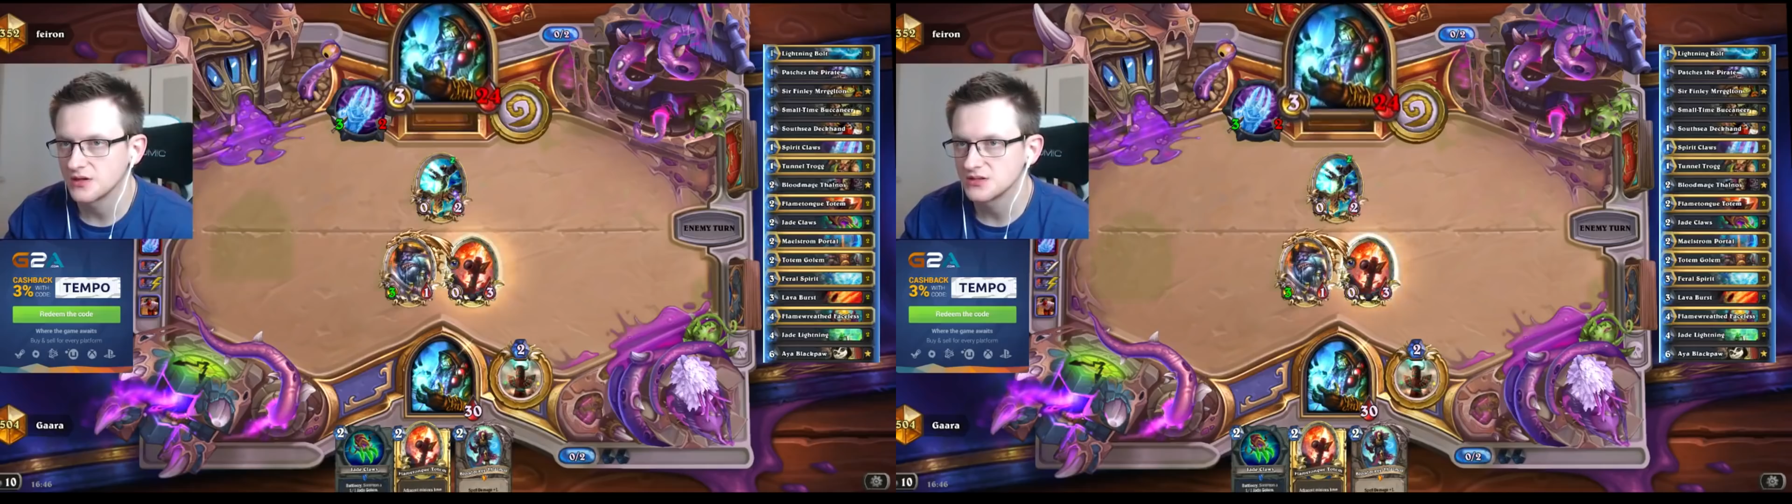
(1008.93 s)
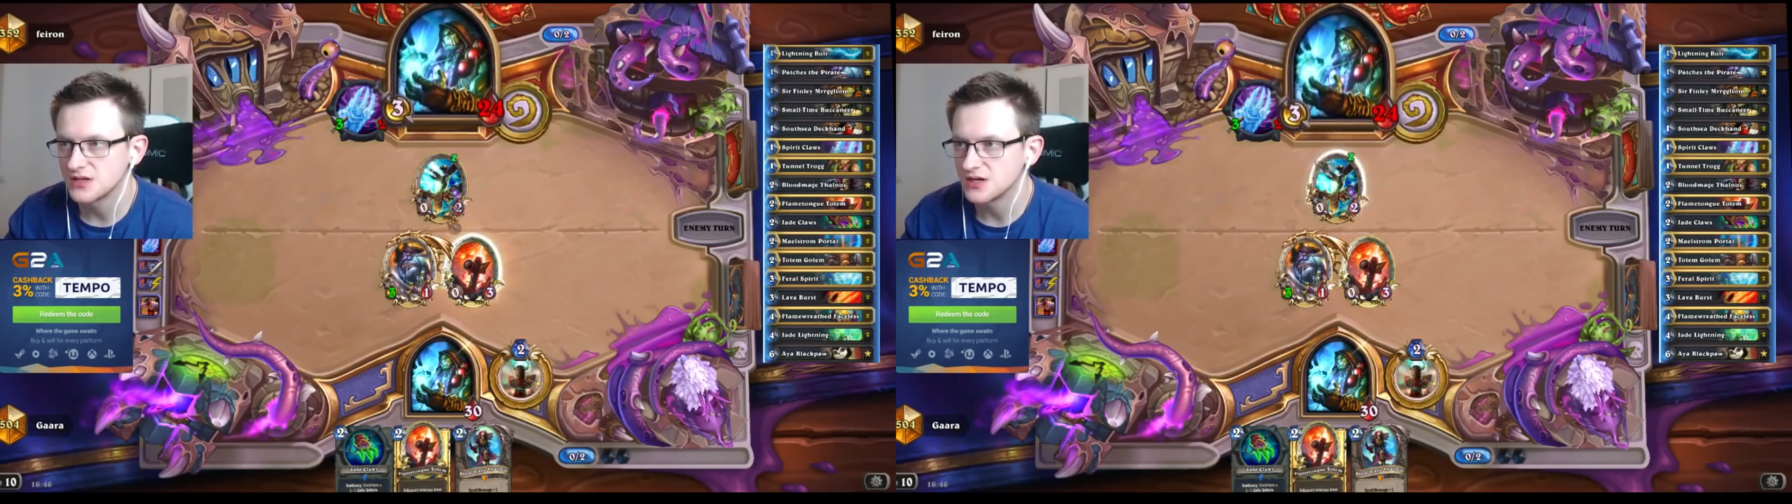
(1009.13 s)

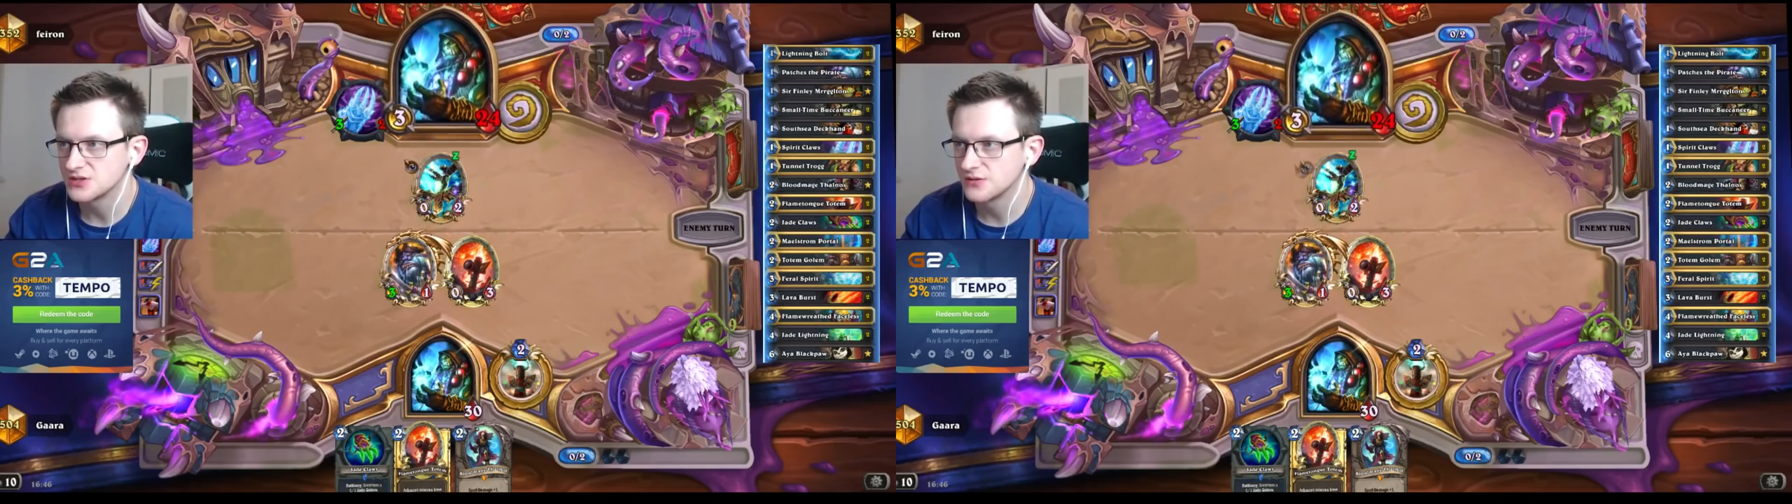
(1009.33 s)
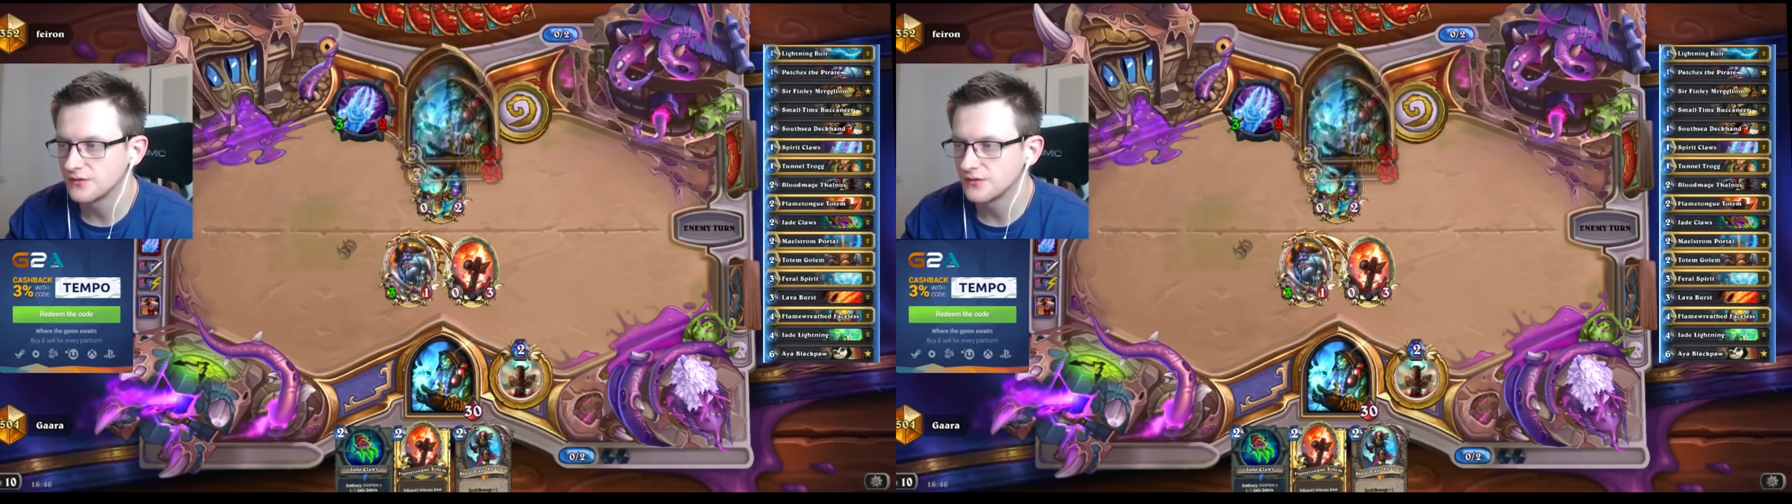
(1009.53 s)
Zarstone